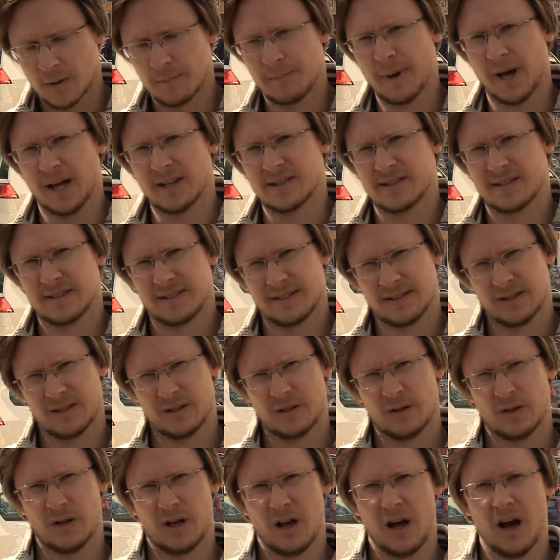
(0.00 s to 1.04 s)
But
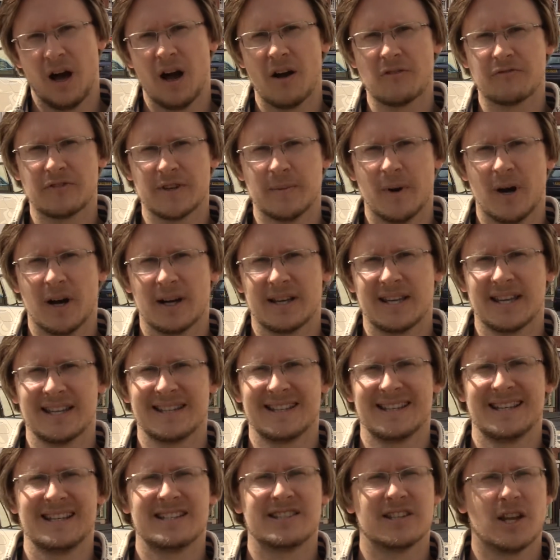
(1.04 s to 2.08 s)
our free market
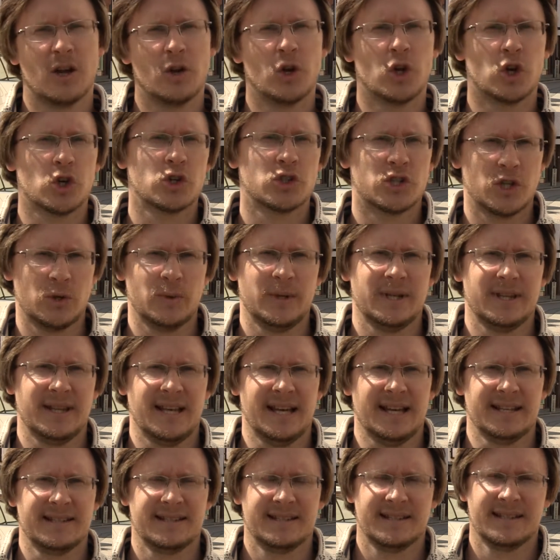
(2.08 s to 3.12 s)
is no longer doing
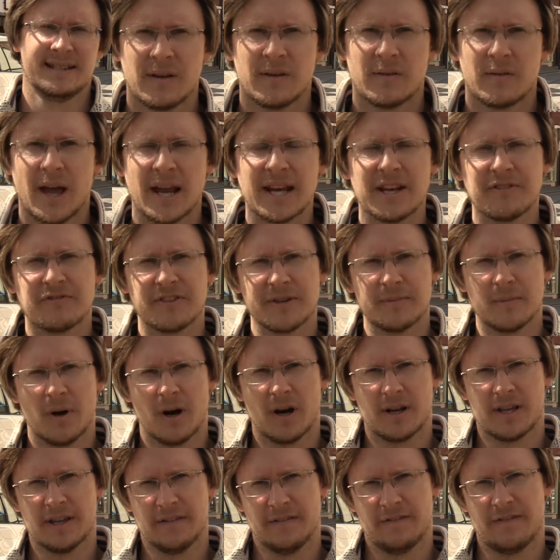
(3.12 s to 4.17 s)
that. Any free
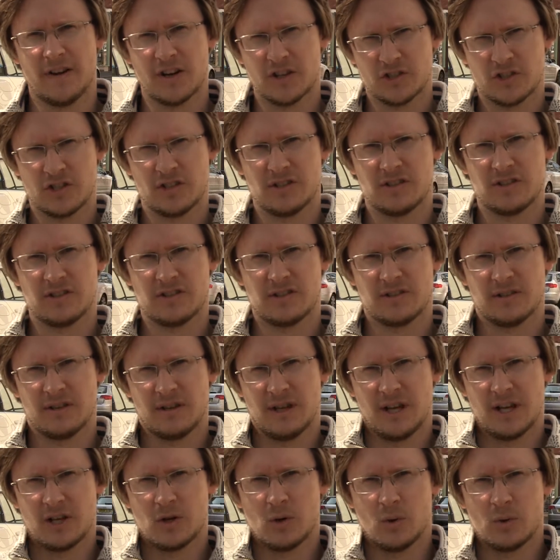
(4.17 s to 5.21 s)
market functions
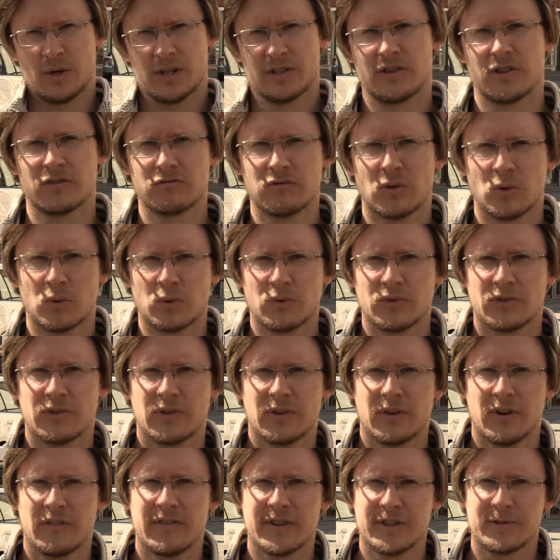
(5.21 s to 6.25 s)
according to the rules
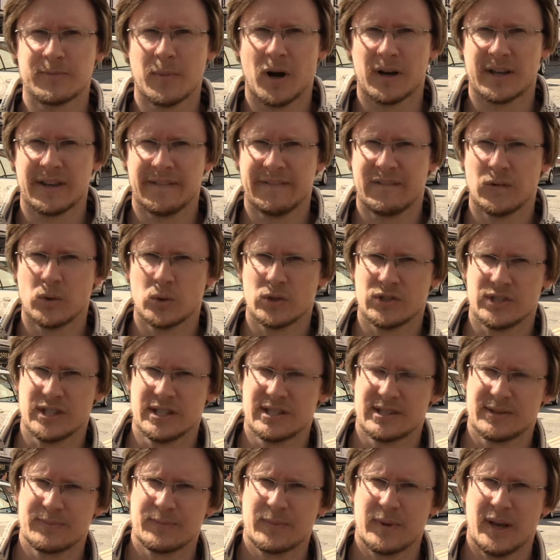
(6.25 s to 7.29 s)
of its market
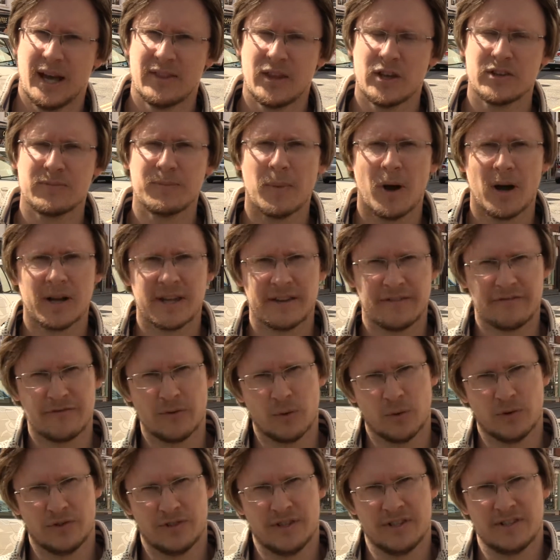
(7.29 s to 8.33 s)
forces, and those market
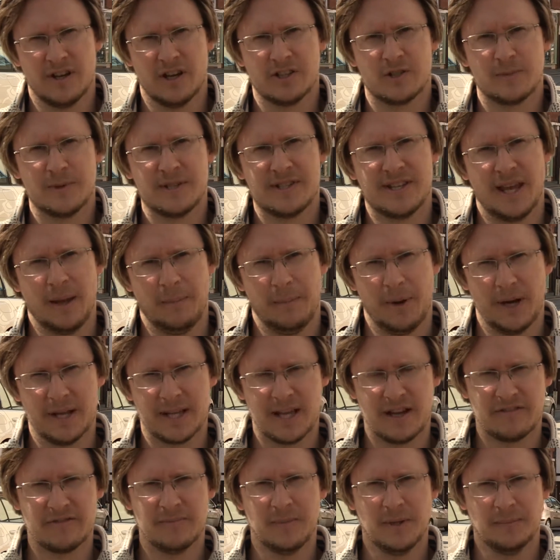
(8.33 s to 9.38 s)
forces are to be set by
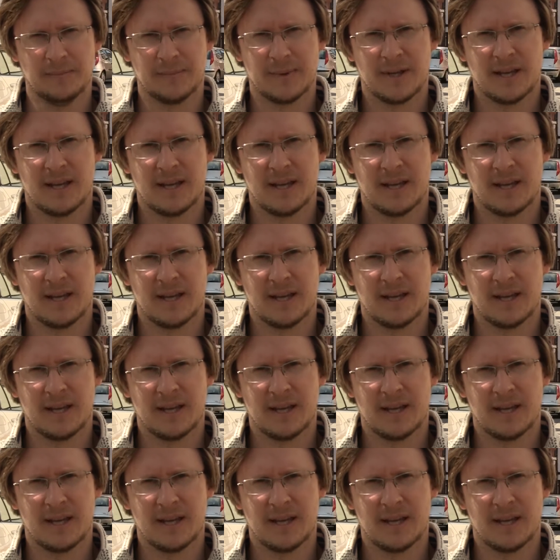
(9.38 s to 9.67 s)
government.